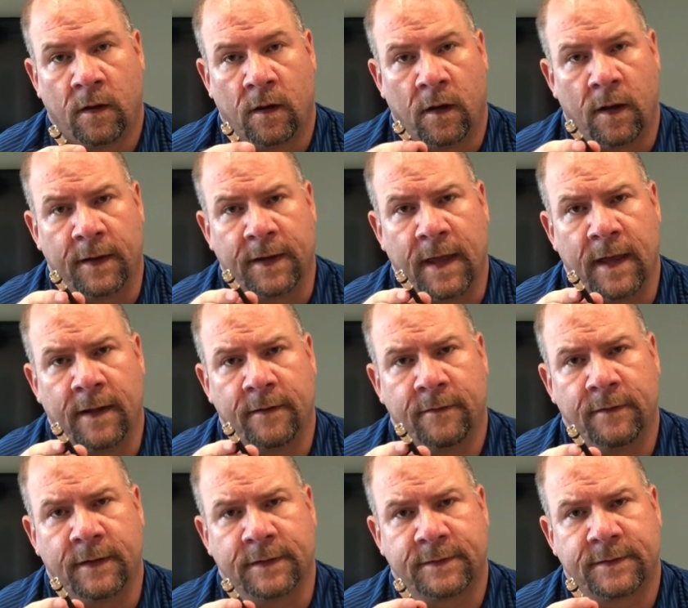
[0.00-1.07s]
Again,
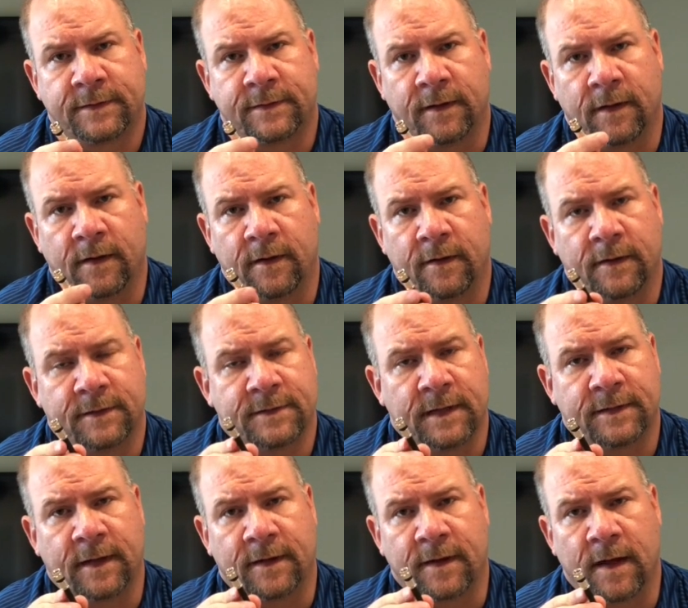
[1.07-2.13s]
it's not
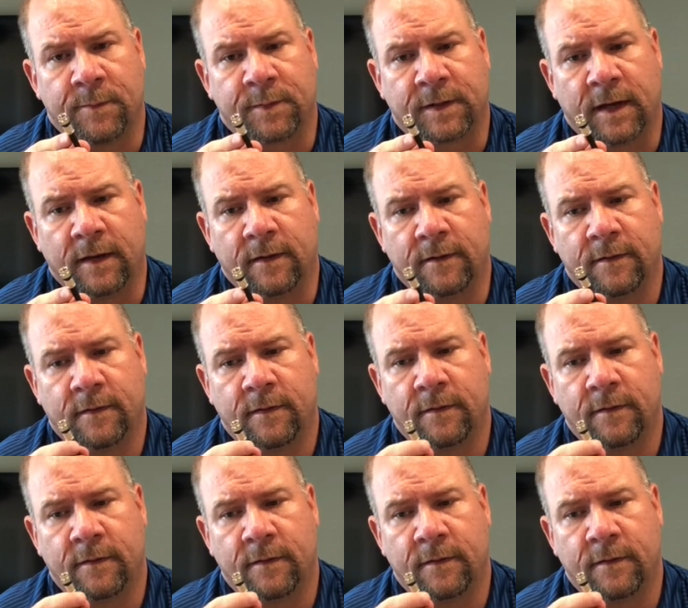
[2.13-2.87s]
that complicated.